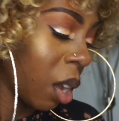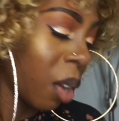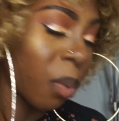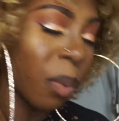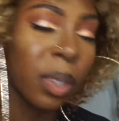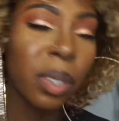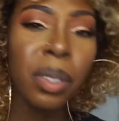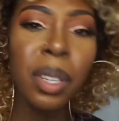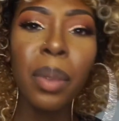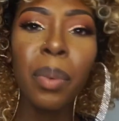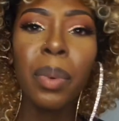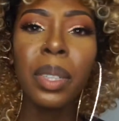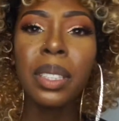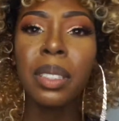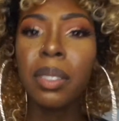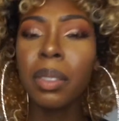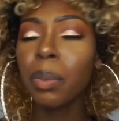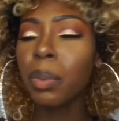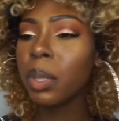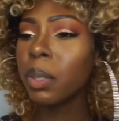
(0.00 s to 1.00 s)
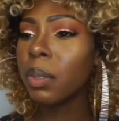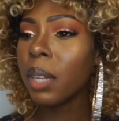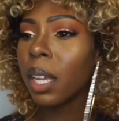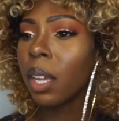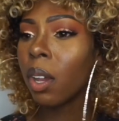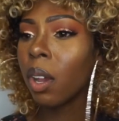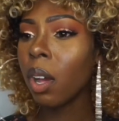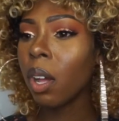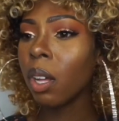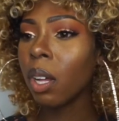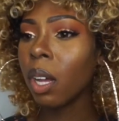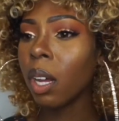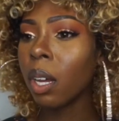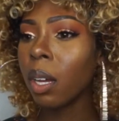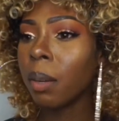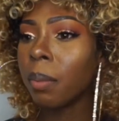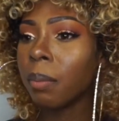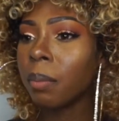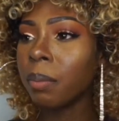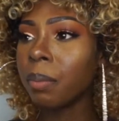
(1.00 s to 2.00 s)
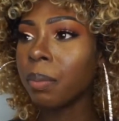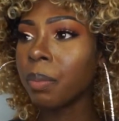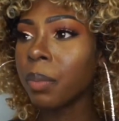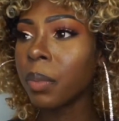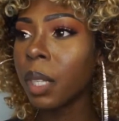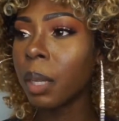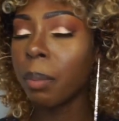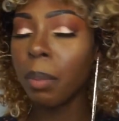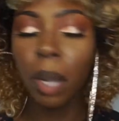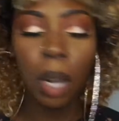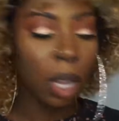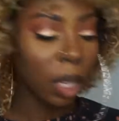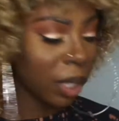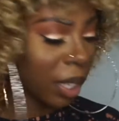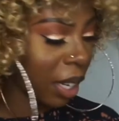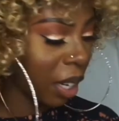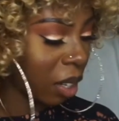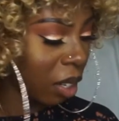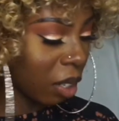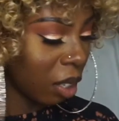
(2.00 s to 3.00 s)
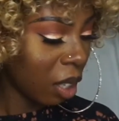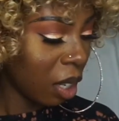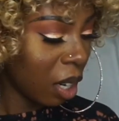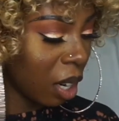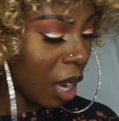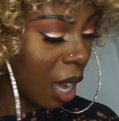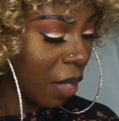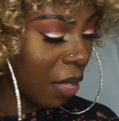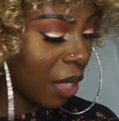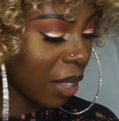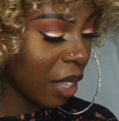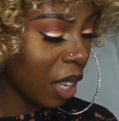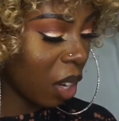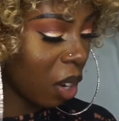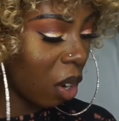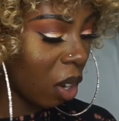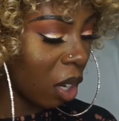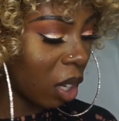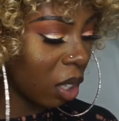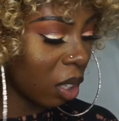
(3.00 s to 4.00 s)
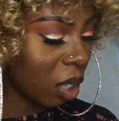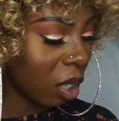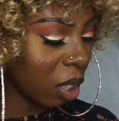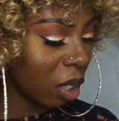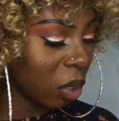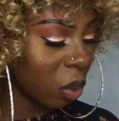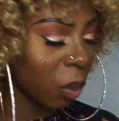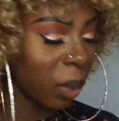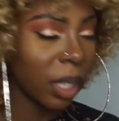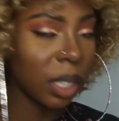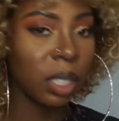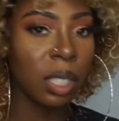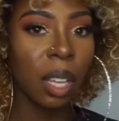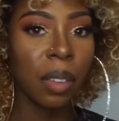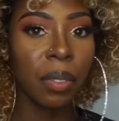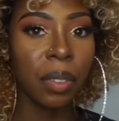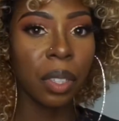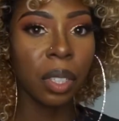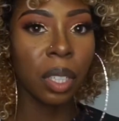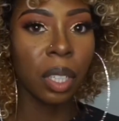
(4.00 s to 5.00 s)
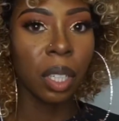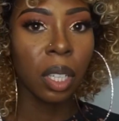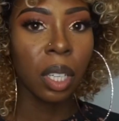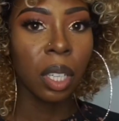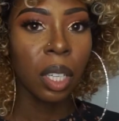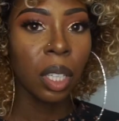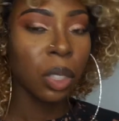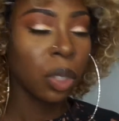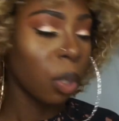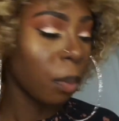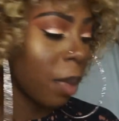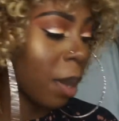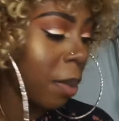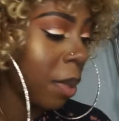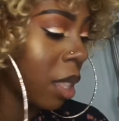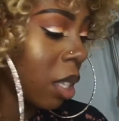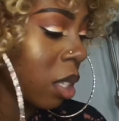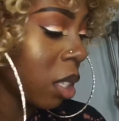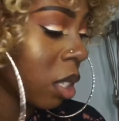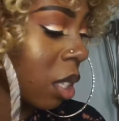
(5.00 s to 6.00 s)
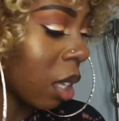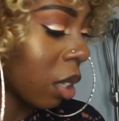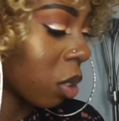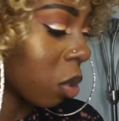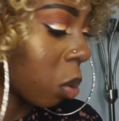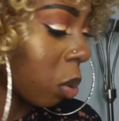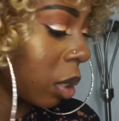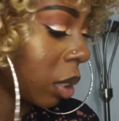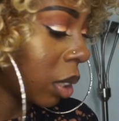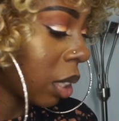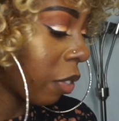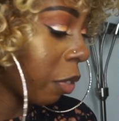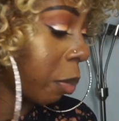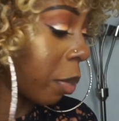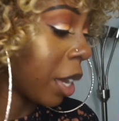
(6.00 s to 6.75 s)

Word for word: What do, they, what, what do they call um blonde hair? I think they call it a twenty-seven. So maybe this is not a twenty-seven.